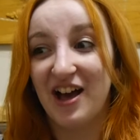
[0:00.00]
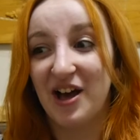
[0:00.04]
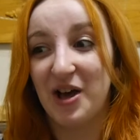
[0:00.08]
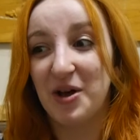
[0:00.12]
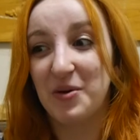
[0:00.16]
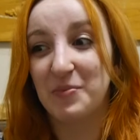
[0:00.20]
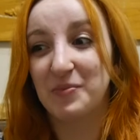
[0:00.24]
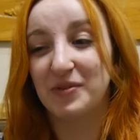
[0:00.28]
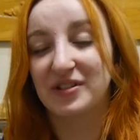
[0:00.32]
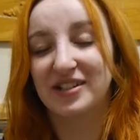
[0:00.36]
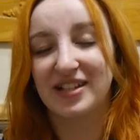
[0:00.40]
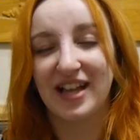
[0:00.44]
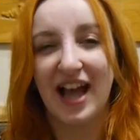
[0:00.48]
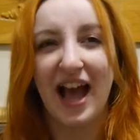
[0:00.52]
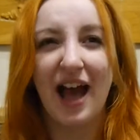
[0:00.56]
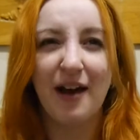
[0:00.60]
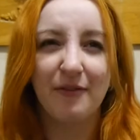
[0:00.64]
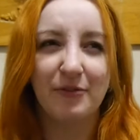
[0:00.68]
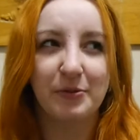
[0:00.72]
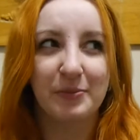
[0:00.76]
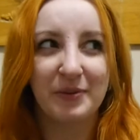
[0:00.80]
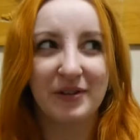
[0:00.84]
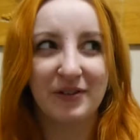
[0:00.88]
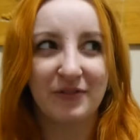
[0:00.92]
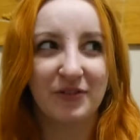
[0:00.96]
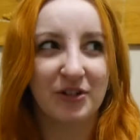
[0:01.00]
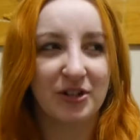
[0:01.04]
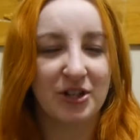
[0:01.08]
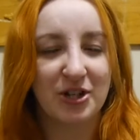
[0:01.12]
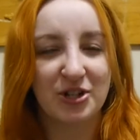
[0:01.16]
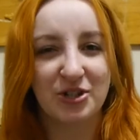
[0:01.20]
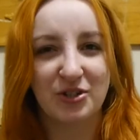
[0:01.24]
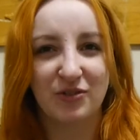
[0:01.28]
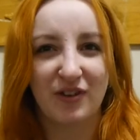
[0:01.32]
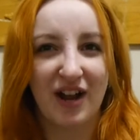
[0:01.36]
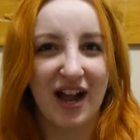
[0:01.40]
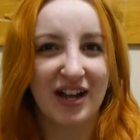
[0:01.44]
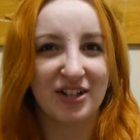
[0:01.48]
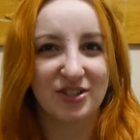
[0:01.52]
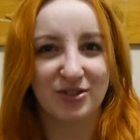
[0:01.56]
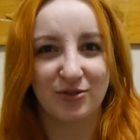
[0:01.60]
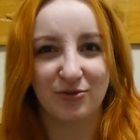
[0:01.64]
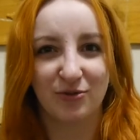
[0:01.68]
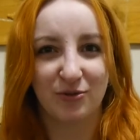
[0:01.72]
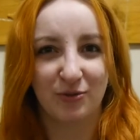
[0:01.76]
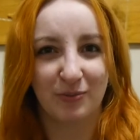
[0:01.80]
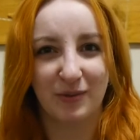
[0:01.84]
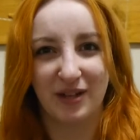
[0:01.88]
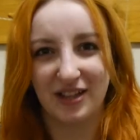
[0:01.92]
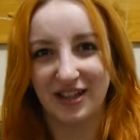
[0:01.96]
because I have a bit of an allergic
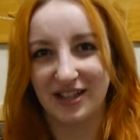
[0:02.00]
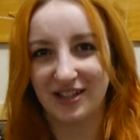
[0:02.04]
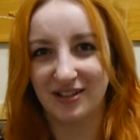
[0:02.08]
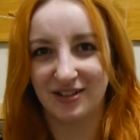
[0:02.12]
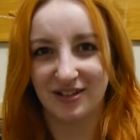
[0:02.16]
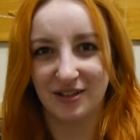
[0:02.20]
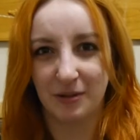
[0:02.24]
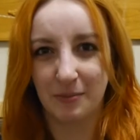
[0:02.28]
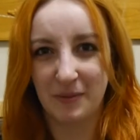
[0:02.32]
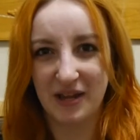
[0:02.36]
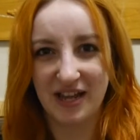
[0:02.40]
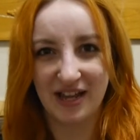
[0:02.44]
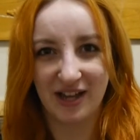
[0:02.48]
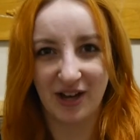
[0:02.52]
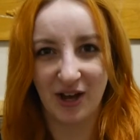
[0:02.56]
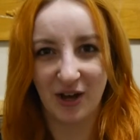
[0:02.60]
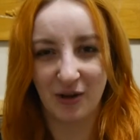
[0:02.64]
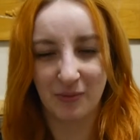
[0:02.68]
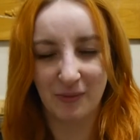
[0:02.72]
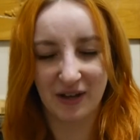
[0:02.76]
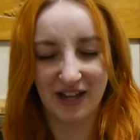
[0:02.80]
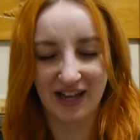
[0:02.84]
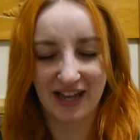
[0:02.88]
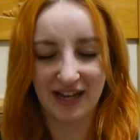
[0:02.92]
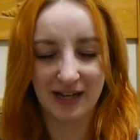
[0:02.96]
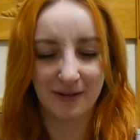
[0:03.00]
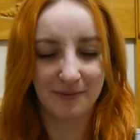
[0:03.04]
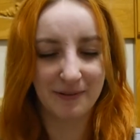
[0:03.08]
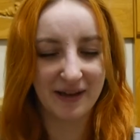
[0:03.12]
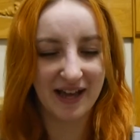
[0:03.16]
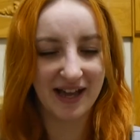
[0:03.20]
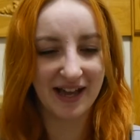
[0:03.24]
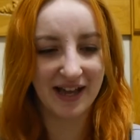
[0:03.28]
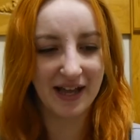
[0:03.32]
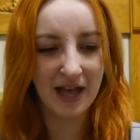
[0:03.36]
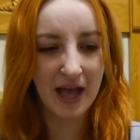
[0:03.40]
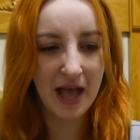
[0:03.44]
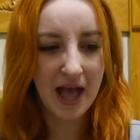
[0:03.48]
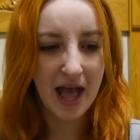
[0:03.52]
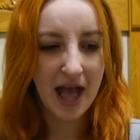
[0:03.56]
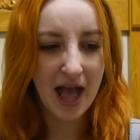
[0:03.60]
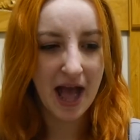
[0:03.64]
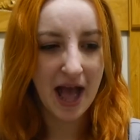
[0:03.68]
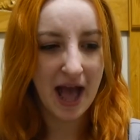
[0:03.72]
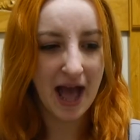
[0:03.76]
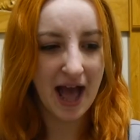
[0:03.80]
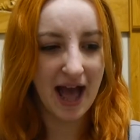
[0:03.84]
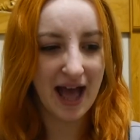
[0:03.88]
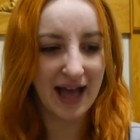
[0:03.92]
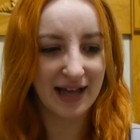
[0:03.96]
reaction from my little amigo, my guinea pig,
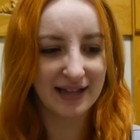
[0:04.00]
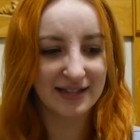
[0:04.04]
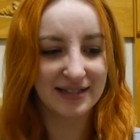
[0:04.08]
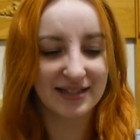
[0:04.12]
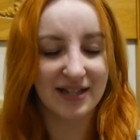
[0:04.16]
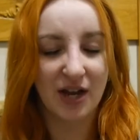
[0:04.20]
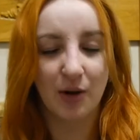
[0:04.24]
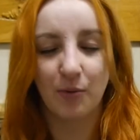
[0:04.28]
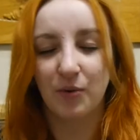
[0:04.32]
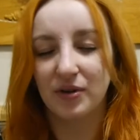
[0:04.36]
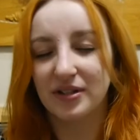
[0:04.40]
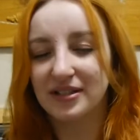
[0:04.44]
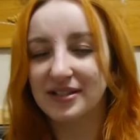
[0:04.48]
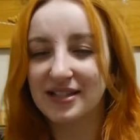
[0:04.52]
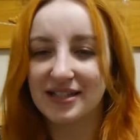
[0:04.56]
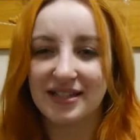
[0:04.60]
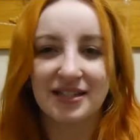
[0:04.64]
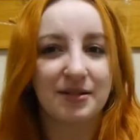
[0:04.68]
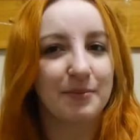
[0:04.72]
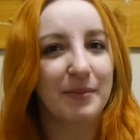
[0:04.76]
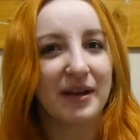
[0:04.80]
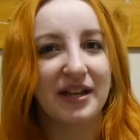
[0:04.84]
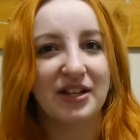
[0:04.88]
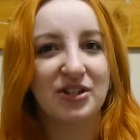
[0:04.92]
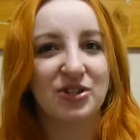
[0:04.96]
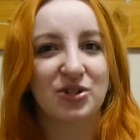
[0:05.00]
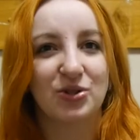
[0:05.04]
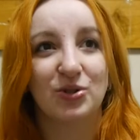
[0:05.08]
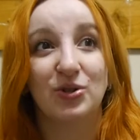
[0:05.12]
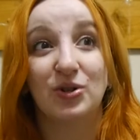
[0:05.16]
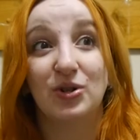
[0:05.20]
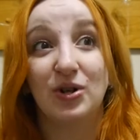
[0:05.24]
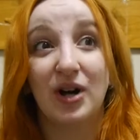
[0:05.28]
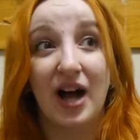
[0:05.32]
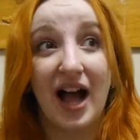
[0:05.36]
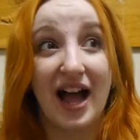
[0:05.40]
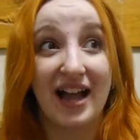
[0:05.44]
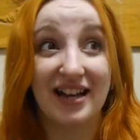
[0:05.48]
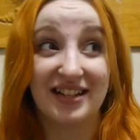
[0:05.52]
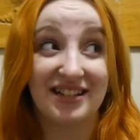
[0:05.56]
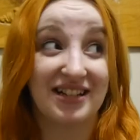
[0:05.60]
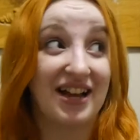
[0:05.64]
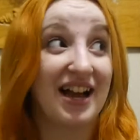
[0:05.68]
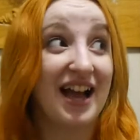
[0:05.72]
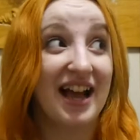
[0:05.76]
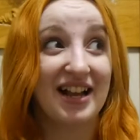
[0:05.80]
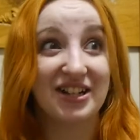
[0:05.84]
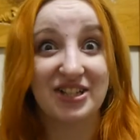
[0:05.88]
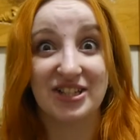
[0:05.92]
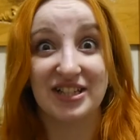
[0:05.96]
and I wanted to make sure, and
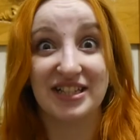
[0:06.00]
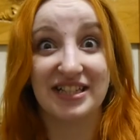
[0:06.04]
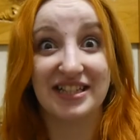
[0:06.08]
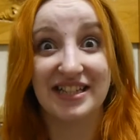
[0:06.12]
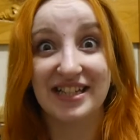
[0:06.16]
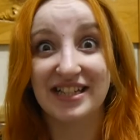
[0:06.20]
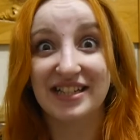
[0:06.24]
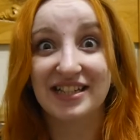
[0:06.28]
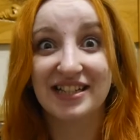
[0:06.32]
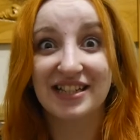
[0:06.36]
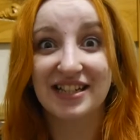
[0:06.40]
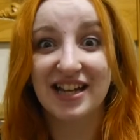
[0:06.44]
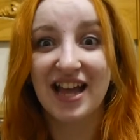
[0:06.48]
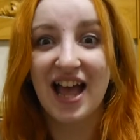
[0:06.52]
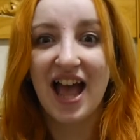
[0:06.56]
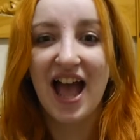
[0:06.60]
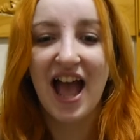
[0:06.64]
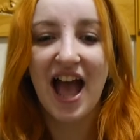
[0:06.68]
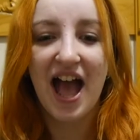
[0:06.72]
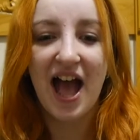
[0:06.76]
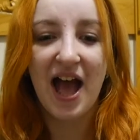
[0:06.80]
I actually didn't.